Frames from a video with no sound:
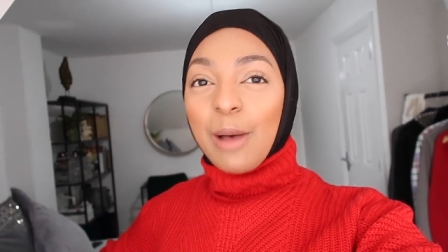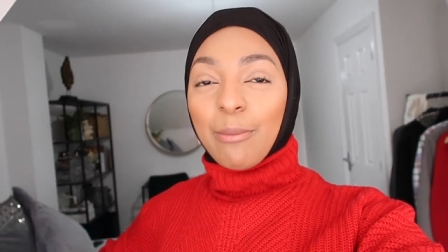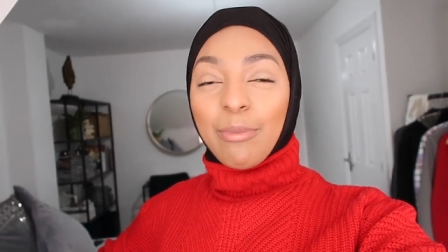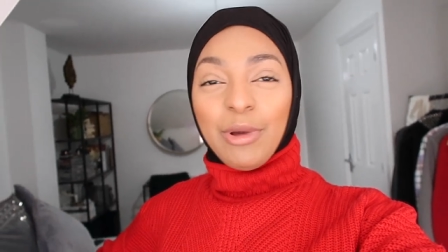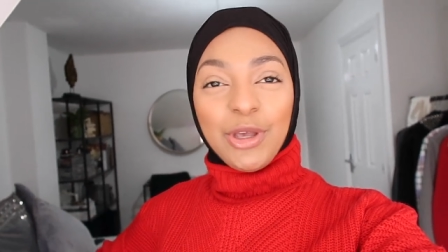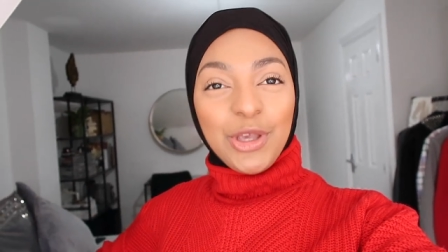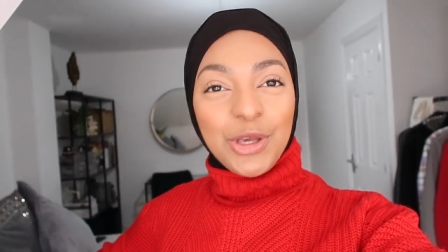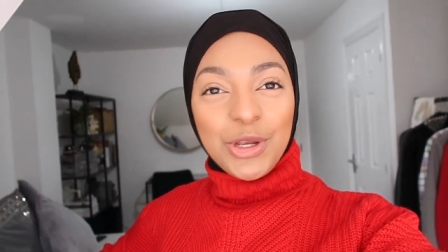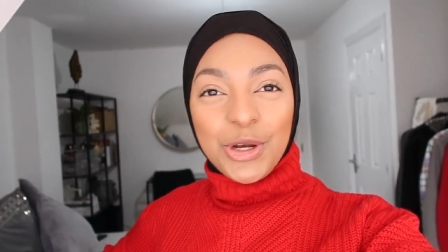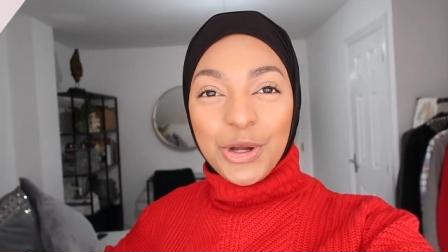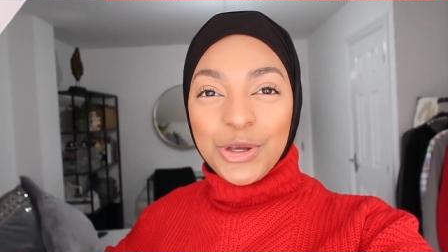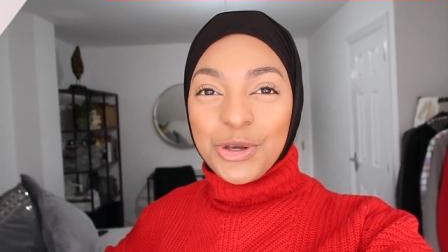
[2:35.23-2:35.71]

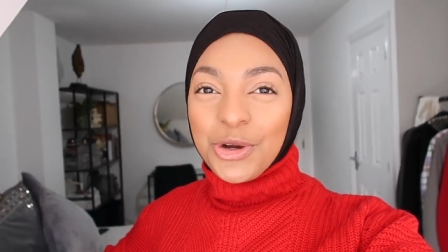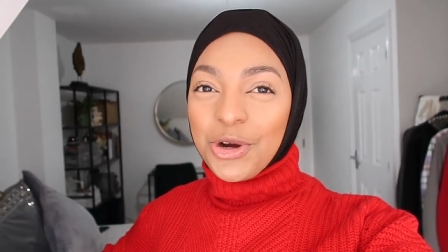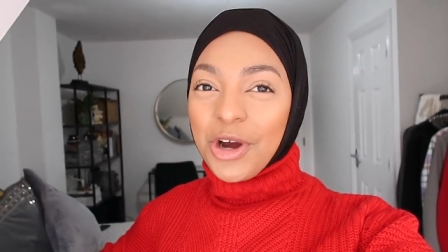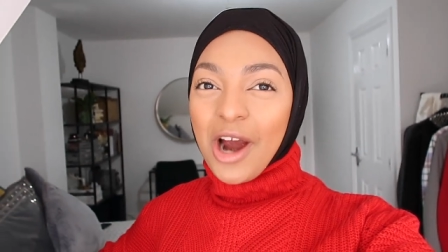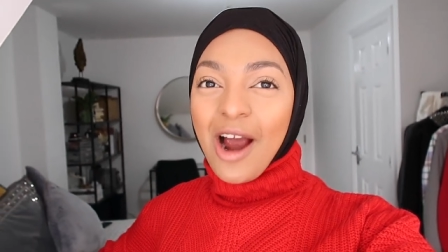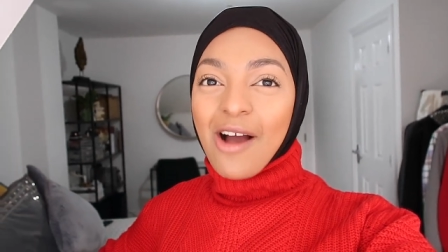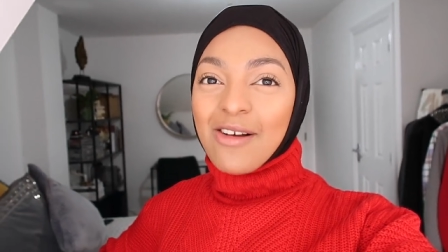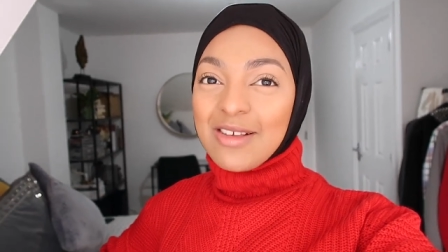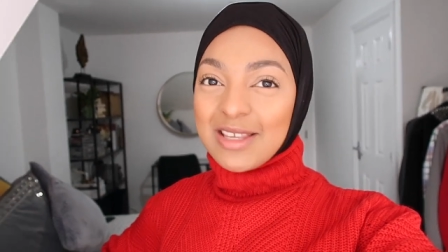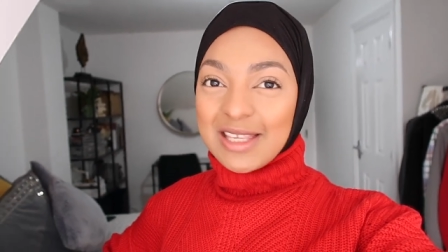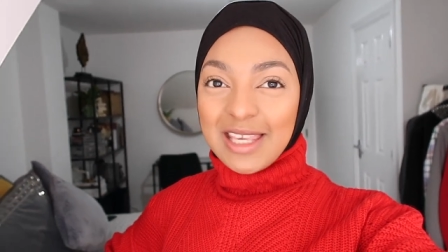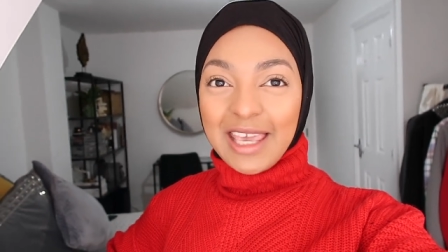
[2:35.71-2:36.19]
But you know, you
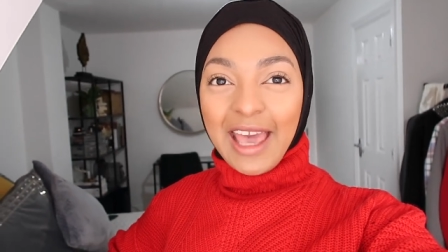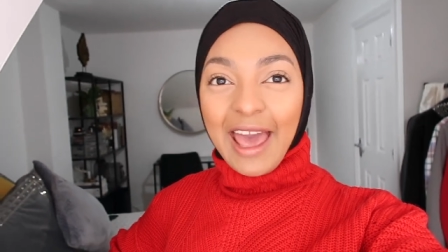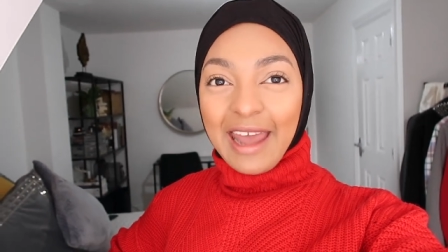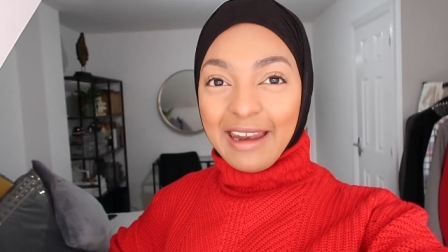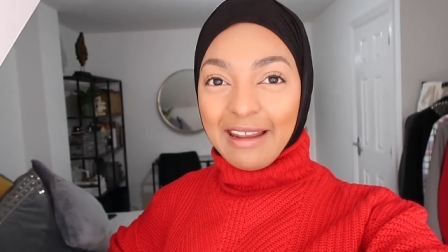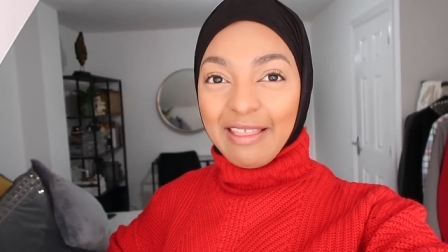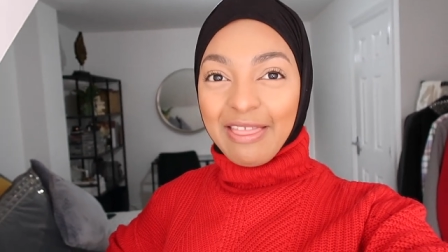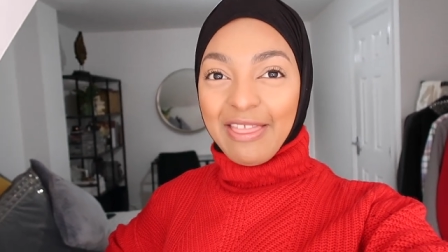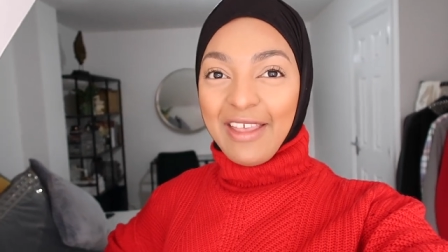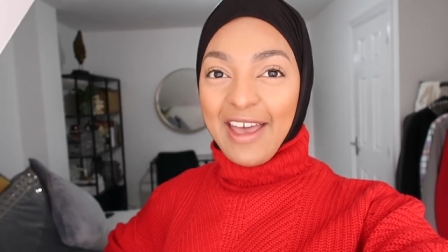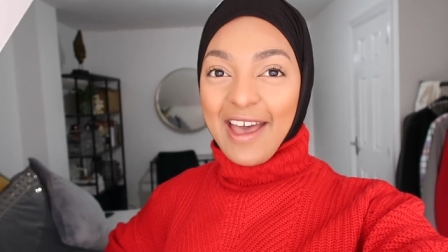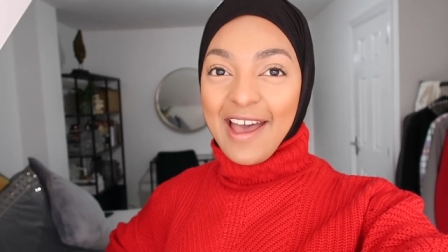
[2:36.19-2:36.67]
girls
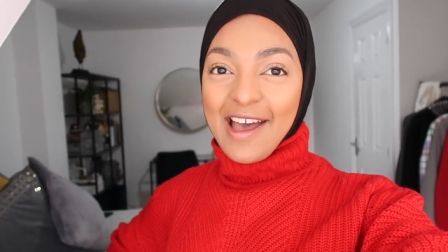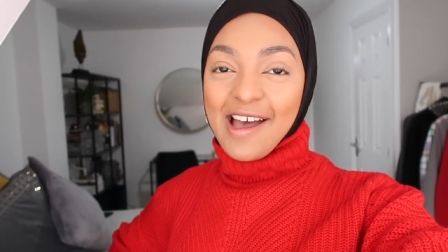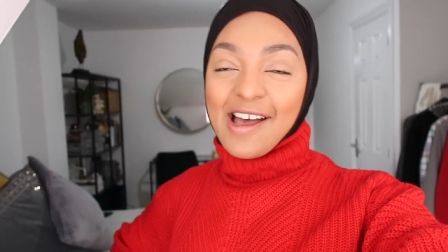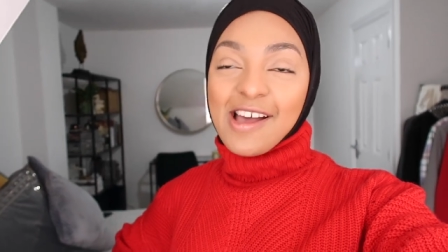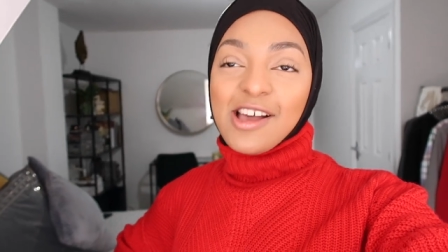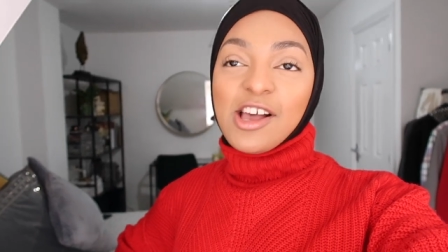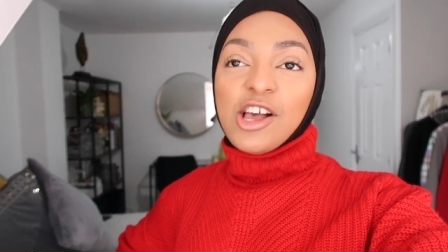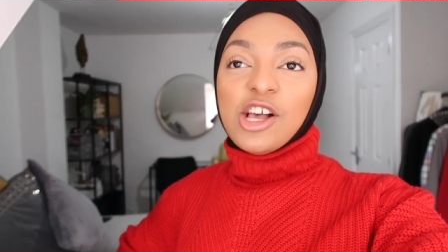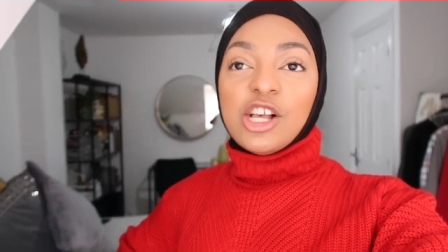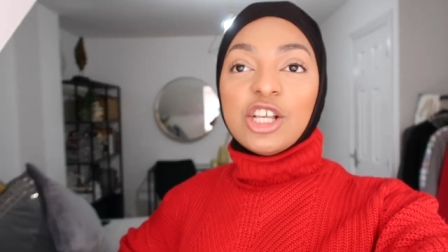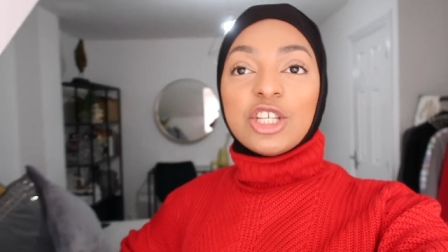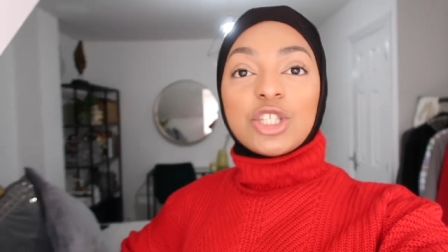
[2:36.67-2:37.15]
get in
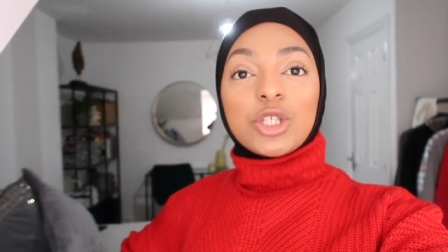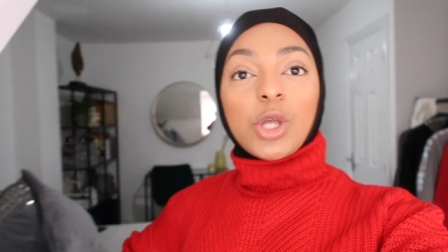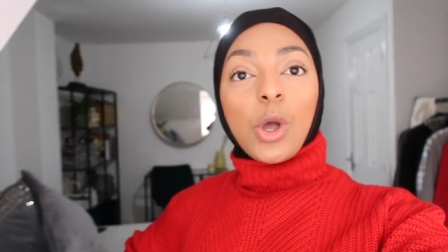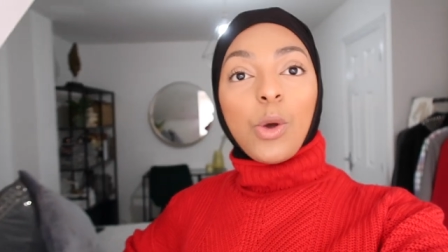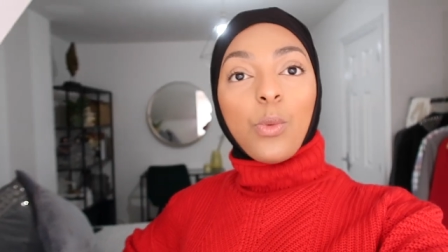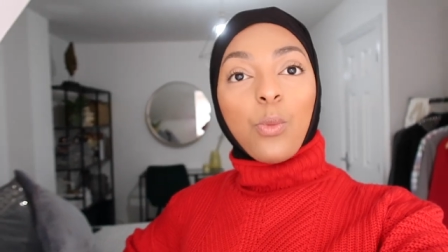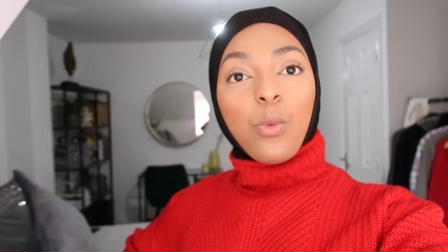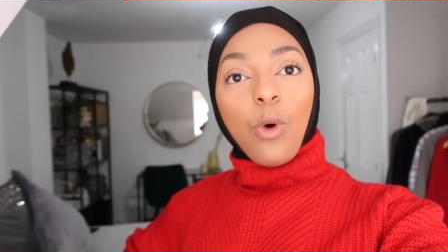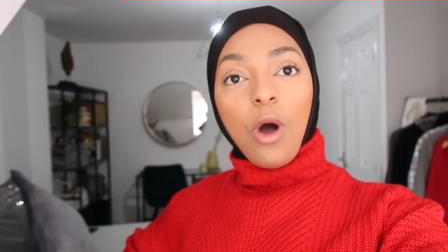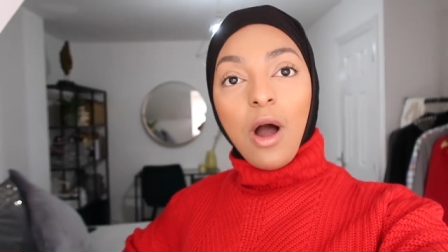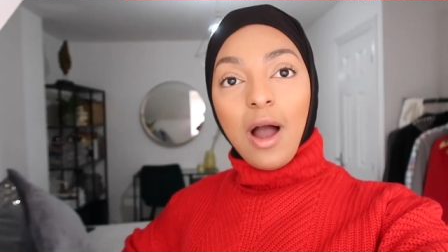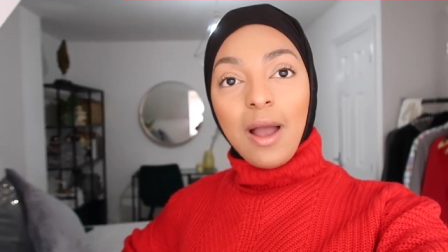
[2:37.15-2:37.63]
there.
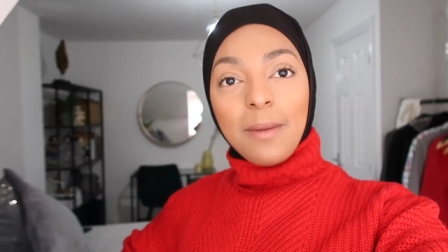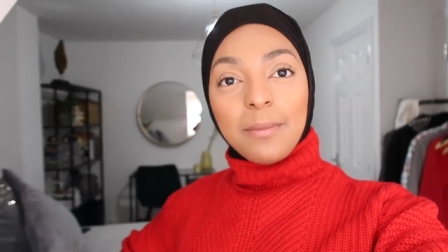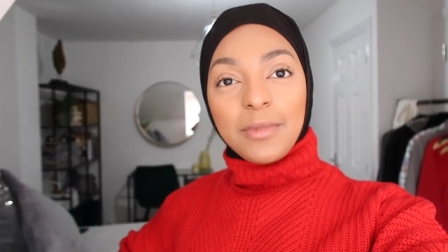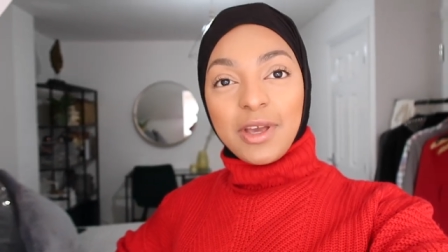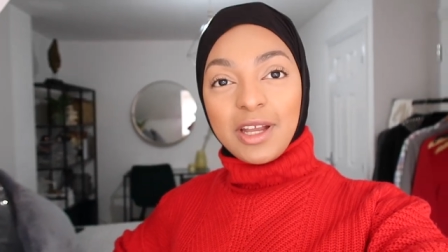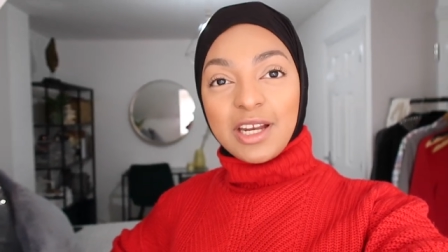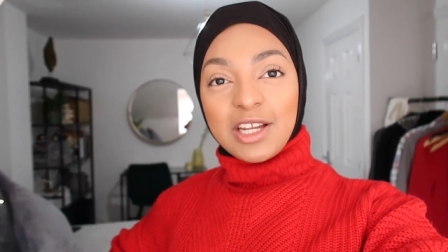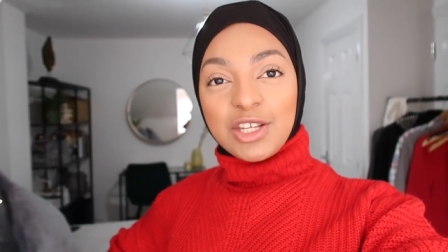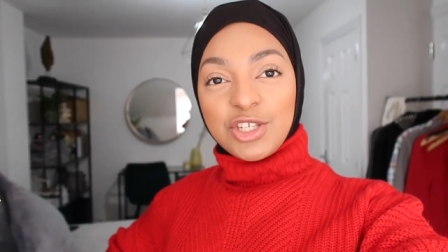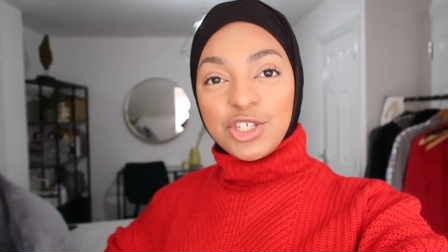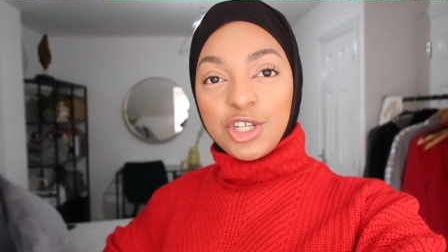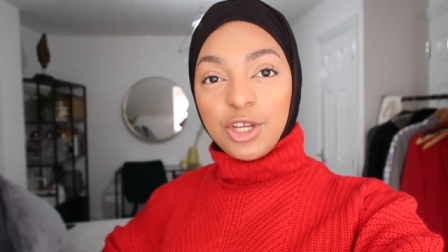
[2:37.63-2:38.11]
So what I'm
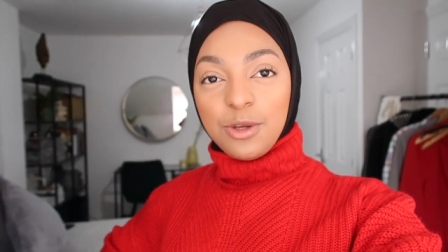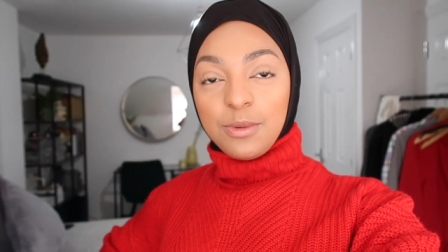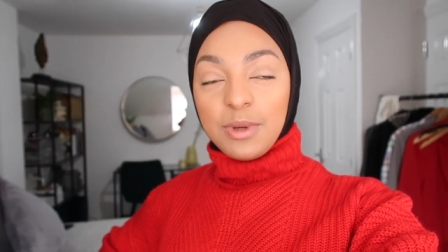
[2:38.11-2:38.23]
gonna